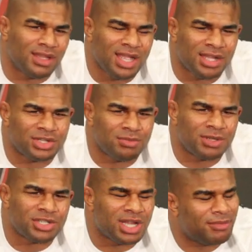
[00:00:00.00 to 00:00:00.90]
yeah, it should
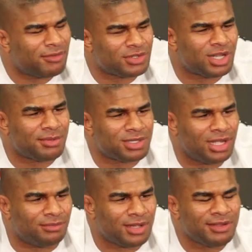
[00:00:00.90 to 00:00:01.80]
be a shame if he stops
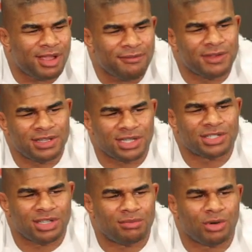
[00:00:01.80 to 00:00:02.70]
now. I think there's
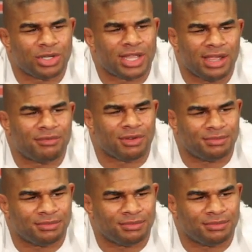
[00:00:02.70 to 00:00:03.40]
still more to gain from